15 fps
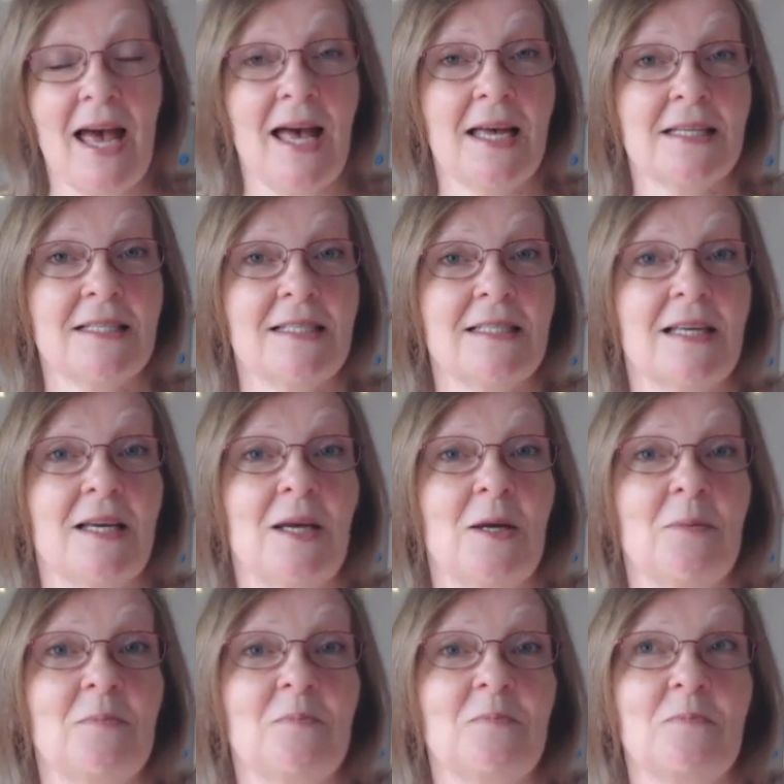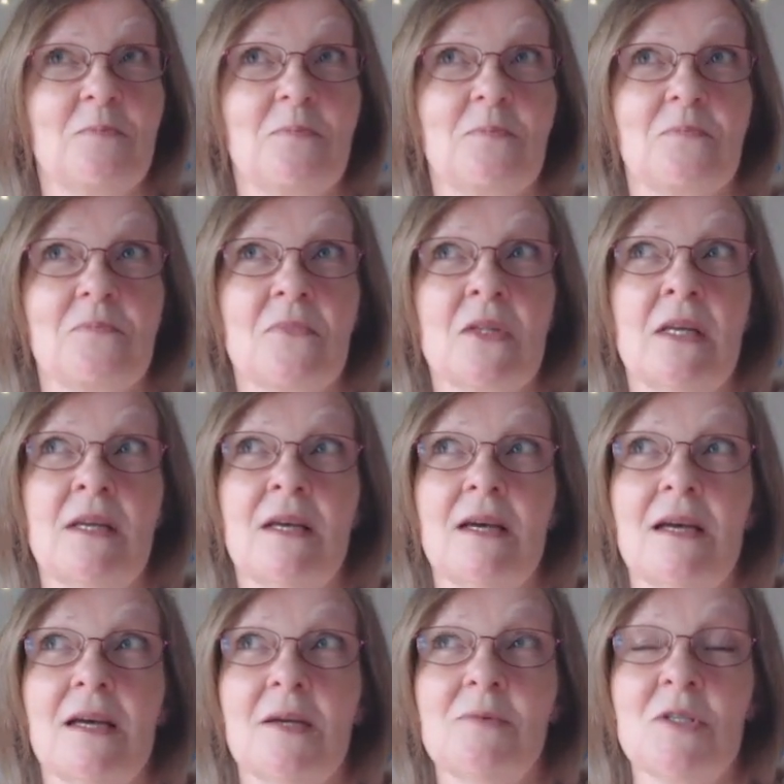And
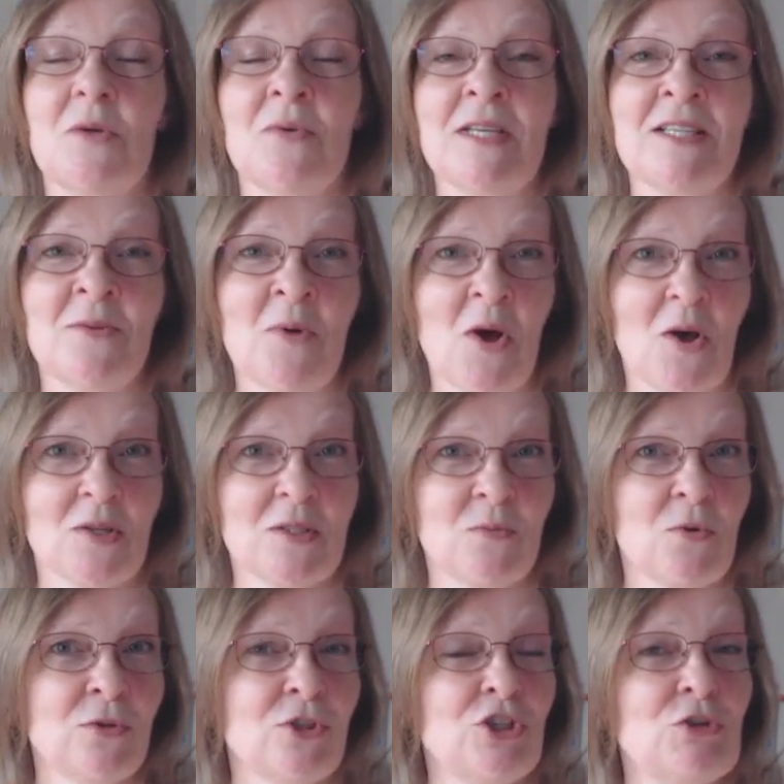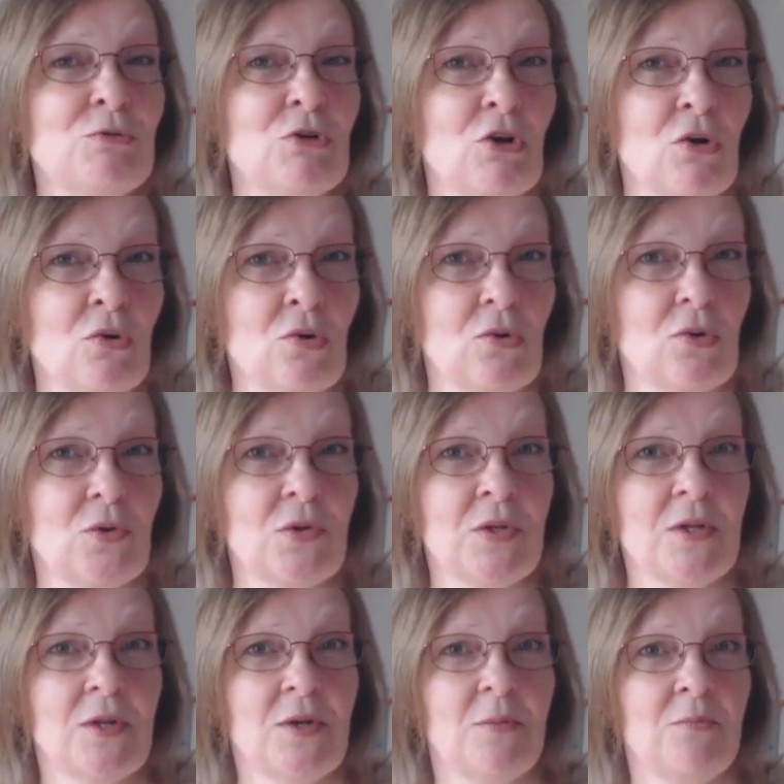I was going to ask, what do you call
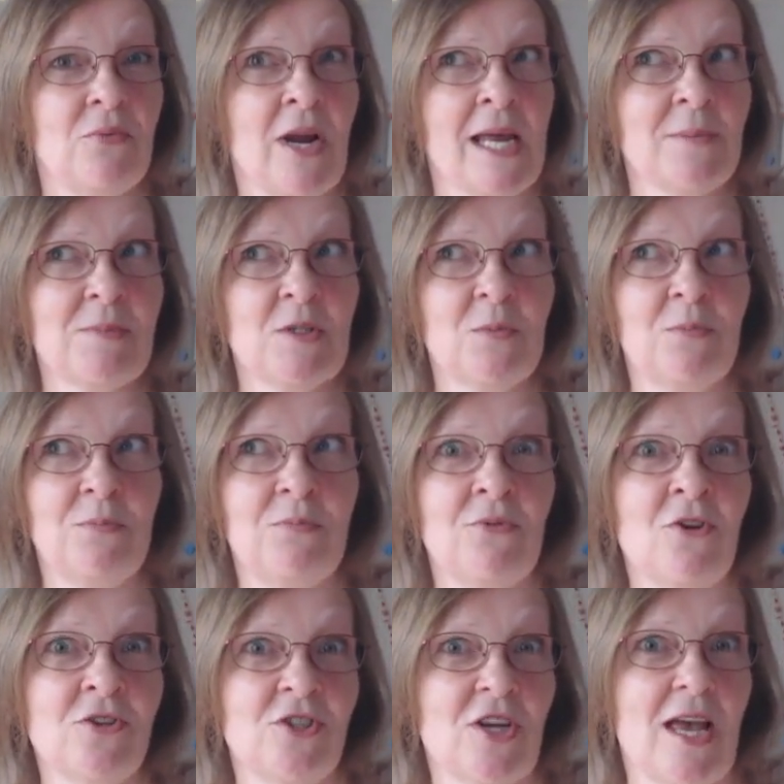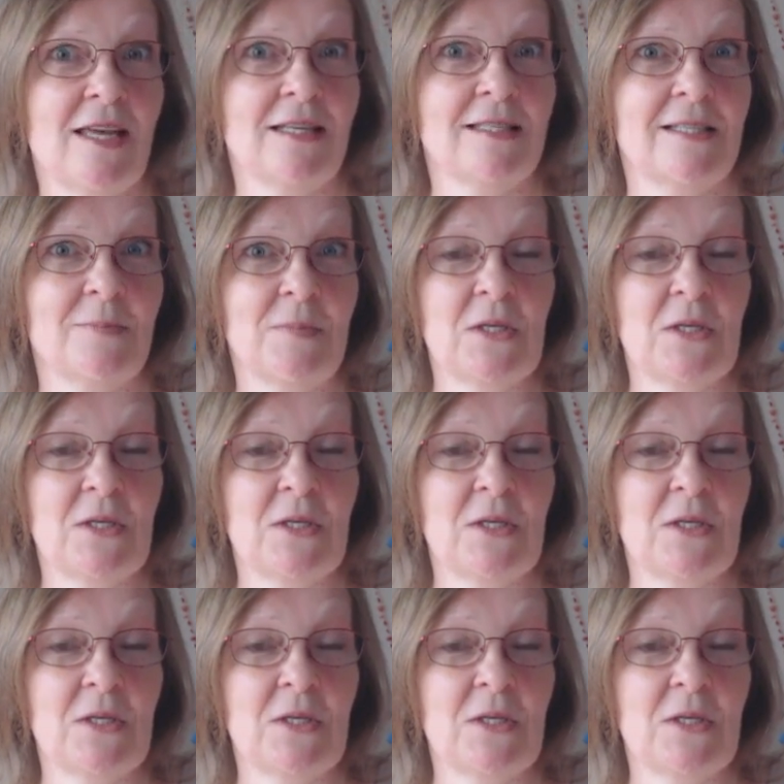prepped projects?